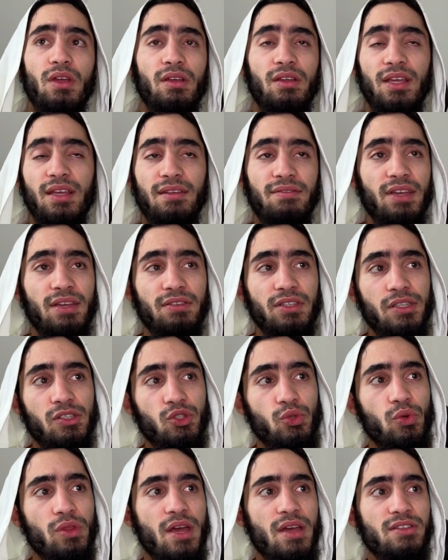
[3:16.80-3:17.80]
even in
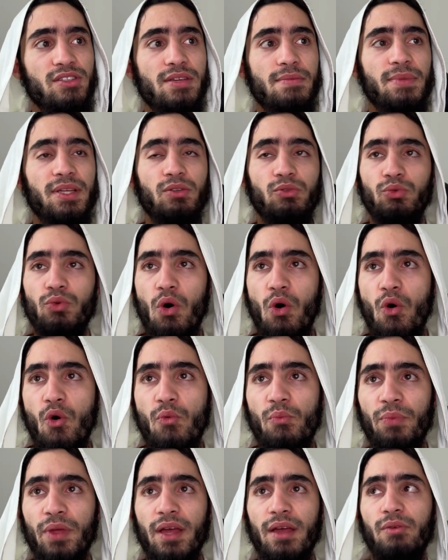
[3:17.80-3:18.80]
Judaism, in
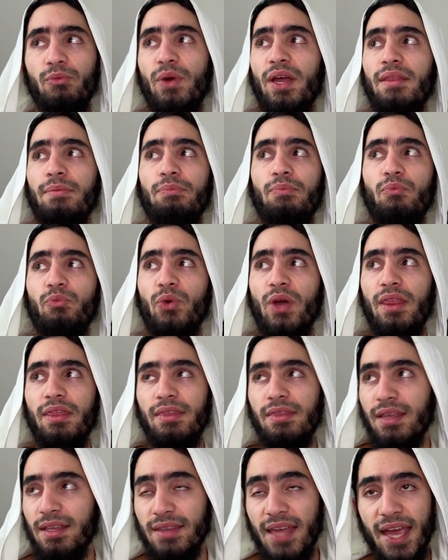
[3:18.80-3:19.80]
Rome,
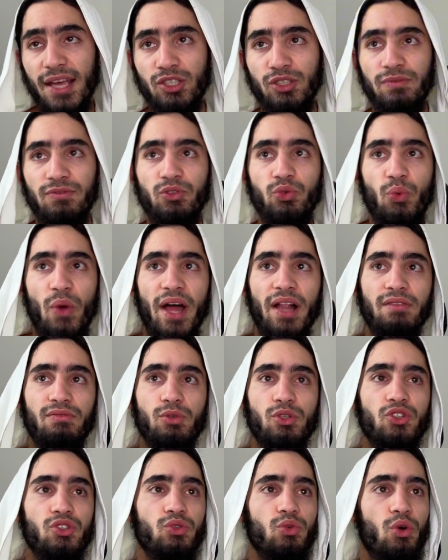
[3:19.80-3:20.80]
when in the age of 12
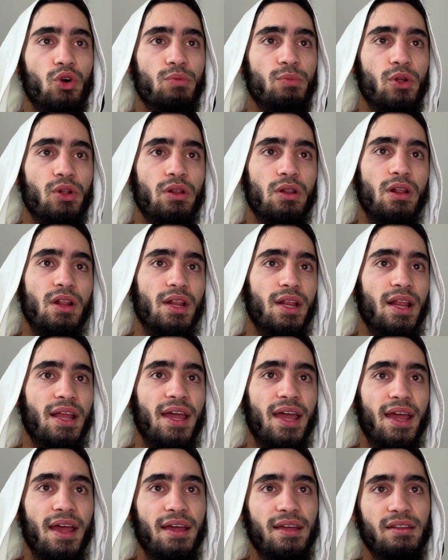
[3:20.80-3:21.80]
was normal,
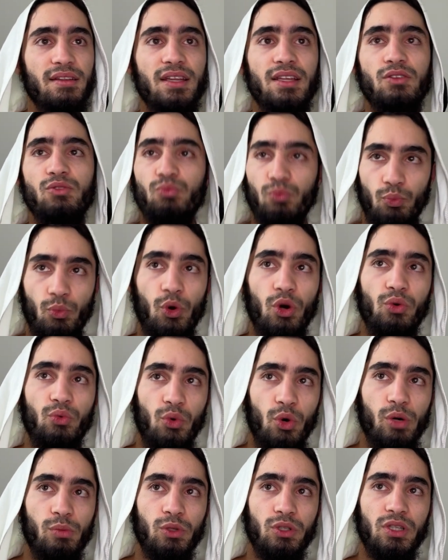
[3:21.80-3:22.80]
and in more
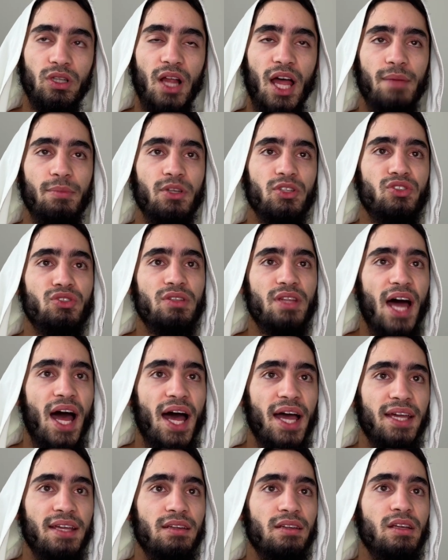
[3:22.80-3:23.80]
warmer climates,
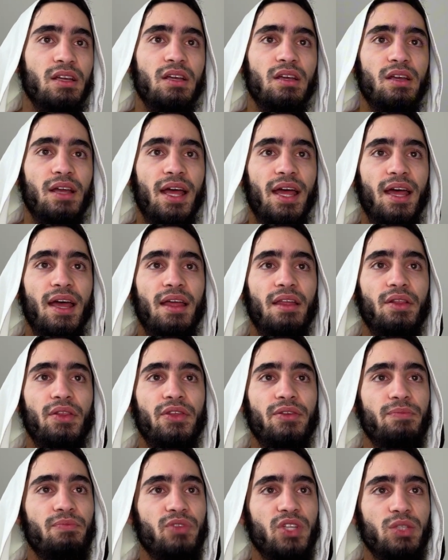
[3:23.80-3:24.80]
9,
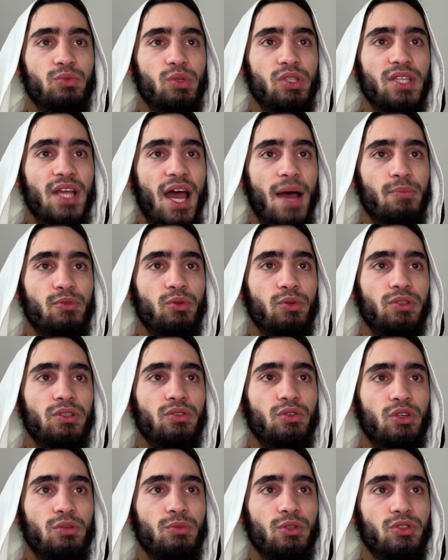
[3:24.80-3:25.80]
and this was absolutely
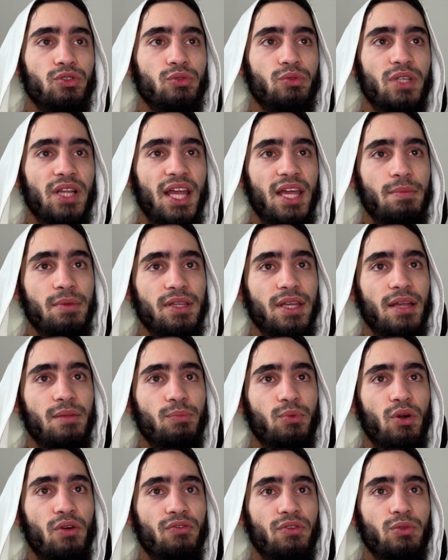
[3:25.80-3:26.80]
normal. So claiming that
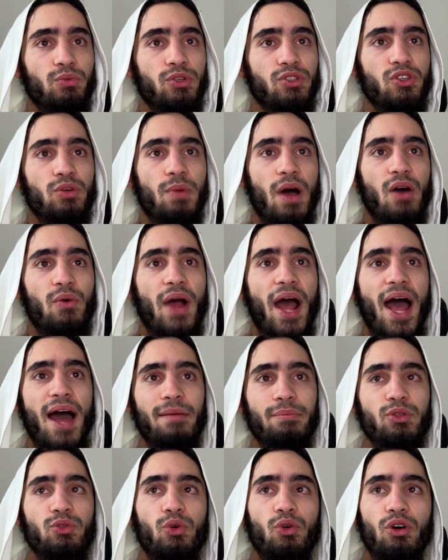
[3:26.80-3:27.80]
Prophet was somehow
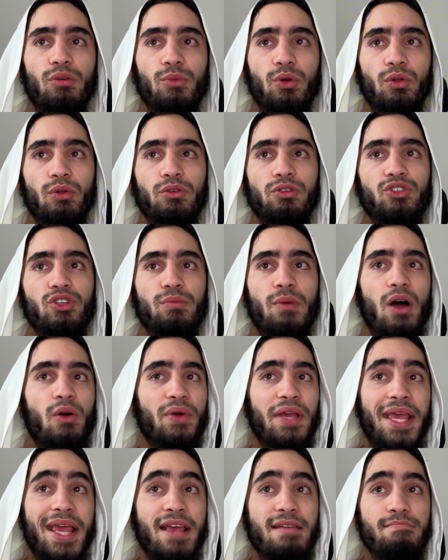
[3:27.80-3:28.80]
abnormal or
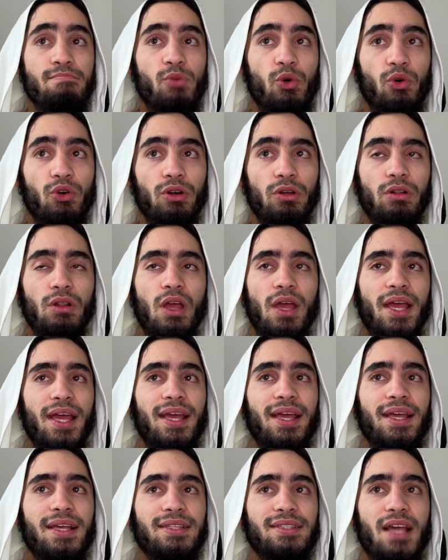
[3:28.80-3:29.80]
somehow immoral
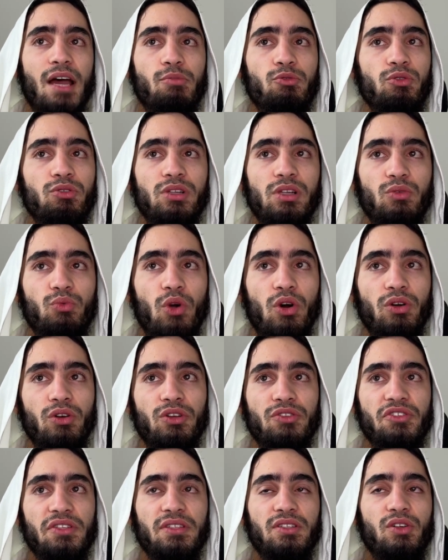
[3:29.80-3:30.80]
is absolutely wrong,
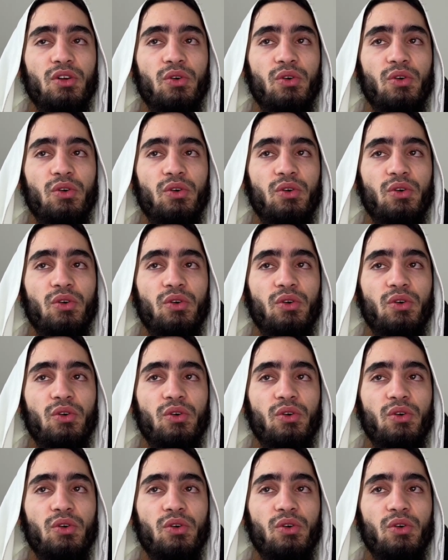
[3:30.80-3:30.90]
because